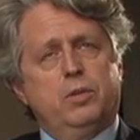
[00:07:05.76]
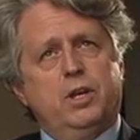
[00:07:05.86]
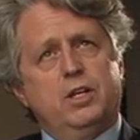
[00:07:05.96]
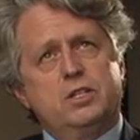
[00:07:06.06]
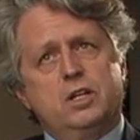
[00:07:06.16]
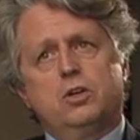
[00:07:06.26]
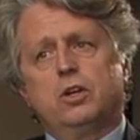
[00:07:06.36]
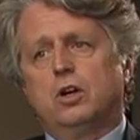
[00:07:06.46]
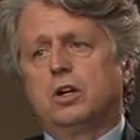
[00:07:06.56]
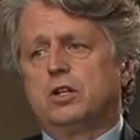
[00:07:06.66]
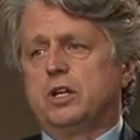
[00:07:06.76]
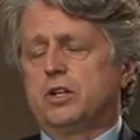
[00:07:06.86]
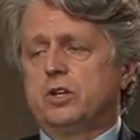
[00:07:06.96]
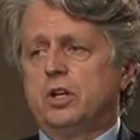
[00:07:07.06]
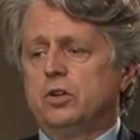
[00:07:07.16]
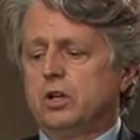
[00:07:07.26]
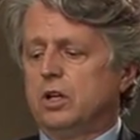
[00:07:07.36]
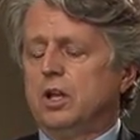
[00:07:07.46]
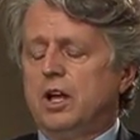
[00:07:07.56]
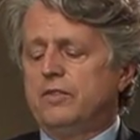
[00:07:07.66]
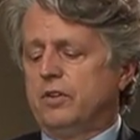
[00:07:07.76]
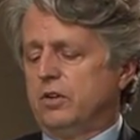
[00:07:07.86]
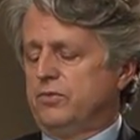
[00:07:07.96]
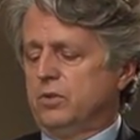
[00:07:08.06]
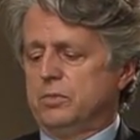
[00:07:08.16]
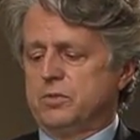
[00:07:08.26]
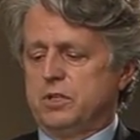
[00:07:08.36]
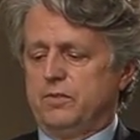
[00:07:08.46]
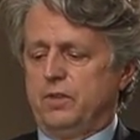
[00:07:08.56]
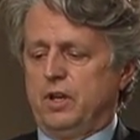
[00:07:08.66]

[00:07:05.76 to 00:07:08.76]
But as I look at architecture and I look at a lot of art forms,